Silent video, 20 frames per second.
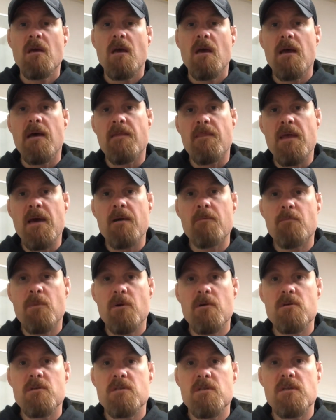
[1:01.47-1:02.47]
and that
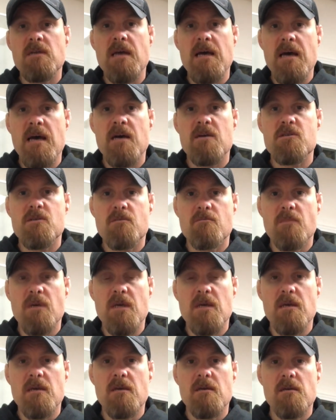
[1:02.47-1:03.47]
person asked
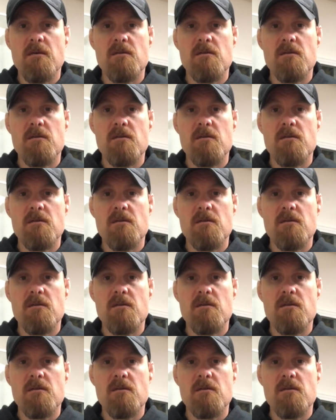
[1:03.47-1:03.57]
me